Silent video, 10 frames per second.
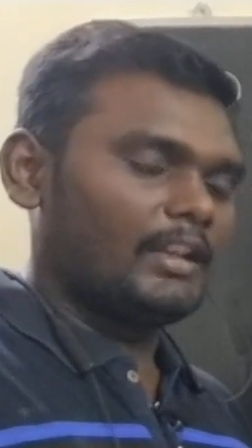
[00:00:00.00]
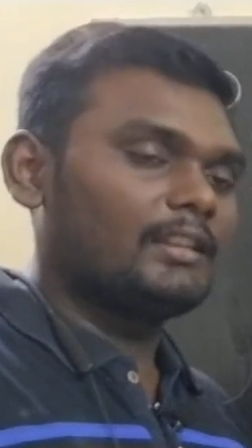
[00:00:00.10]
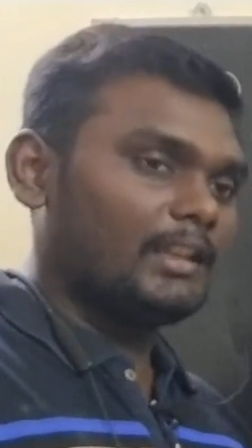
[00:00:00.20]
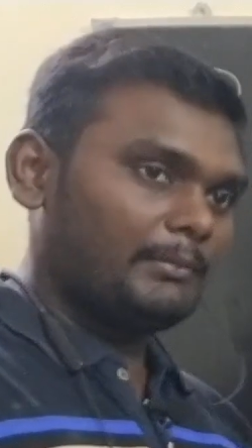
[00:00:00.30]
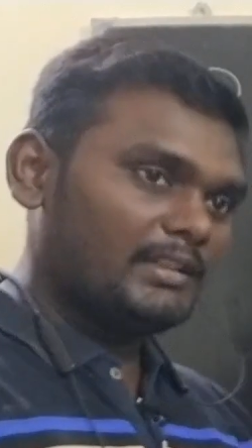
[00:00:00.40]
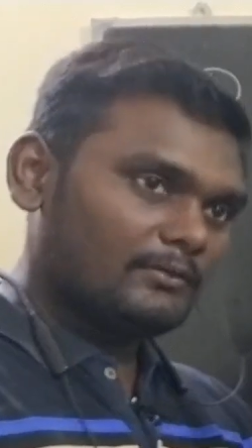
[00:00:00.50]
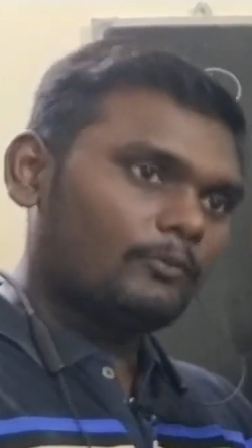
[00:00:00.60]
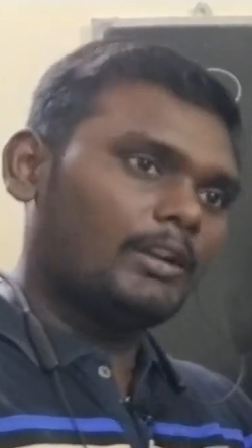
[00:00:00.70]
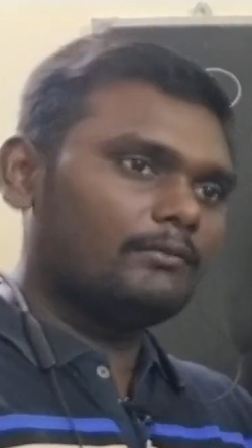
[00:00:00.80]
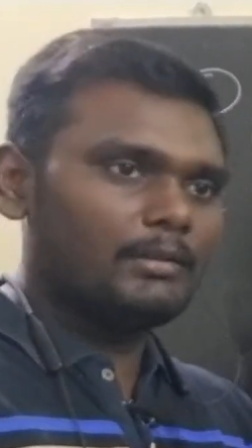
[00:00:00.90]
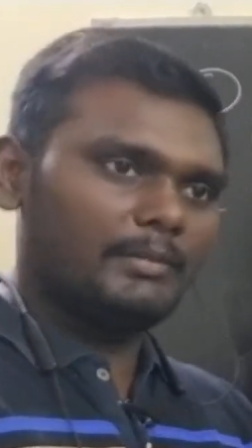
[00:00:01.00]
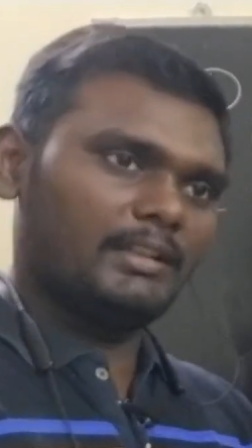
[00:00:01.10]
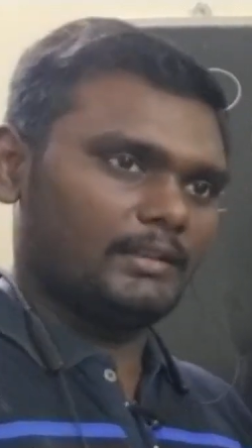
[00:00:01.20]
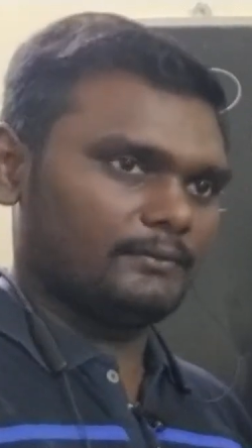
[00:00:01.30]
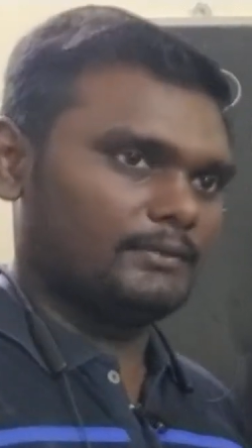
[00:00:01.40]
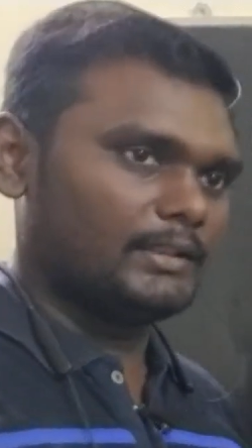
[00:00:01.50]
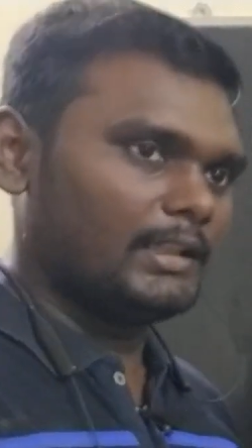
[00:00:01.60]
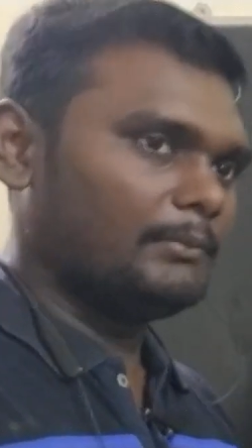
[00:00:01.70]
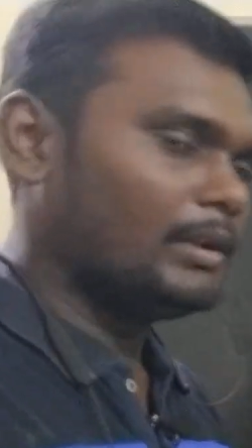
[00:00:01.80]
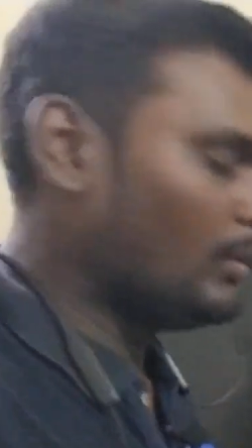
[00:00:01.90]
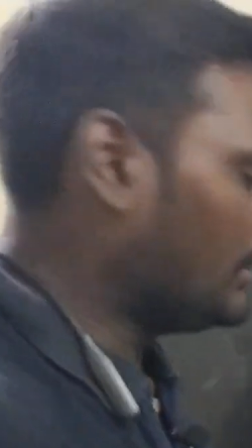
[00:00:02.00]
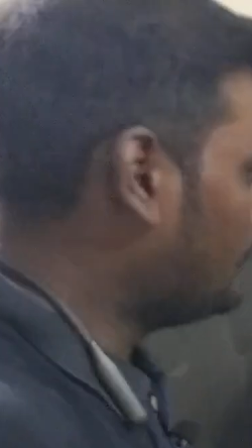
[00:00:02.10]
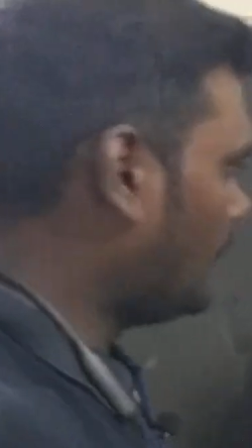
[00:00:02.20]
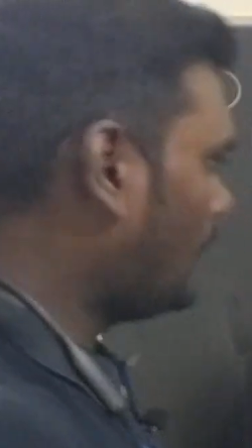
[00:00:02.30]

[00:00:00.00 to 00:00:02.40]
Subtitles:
Nothing means 1 will be there. Nothing but 1.